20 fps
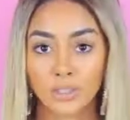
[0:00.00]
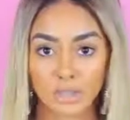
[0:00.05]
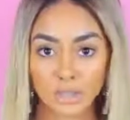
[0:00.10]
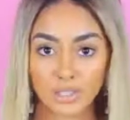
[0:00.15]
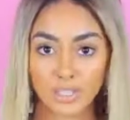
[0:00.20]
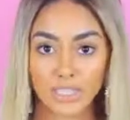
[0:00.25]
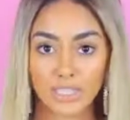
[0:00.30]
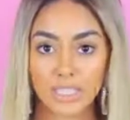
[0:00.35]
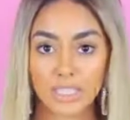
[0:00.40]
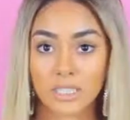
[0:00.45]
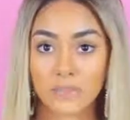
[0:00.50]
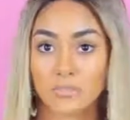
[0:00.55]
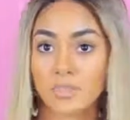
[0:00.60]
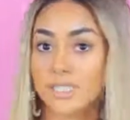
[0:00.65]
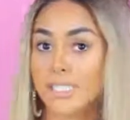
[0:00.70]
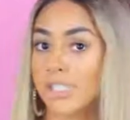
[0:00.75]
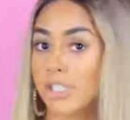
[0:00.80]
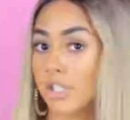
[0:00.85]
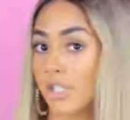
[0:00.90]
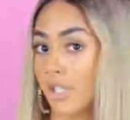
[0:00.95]
So this could
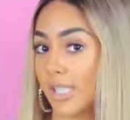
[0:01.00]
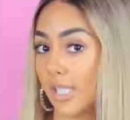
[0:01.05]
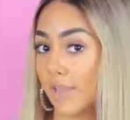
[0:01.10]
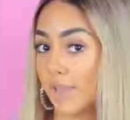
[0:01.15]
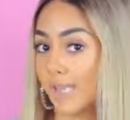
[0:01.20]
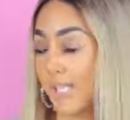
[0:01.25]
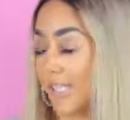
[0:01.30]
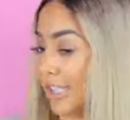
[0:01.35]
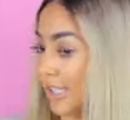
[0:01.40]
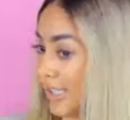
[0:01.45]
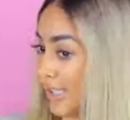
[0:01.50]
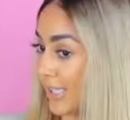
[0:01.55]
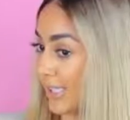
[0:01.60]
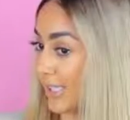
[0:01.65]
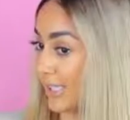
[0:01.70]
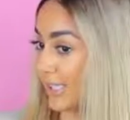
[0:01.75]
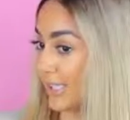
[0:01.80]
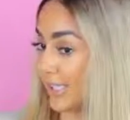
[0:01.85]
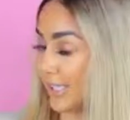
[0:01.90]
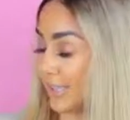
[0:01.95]
potentially be a
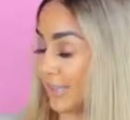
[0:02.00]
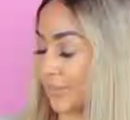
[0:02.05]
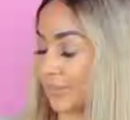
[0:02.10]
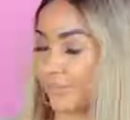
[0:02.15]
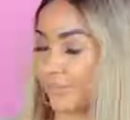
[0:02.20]
look.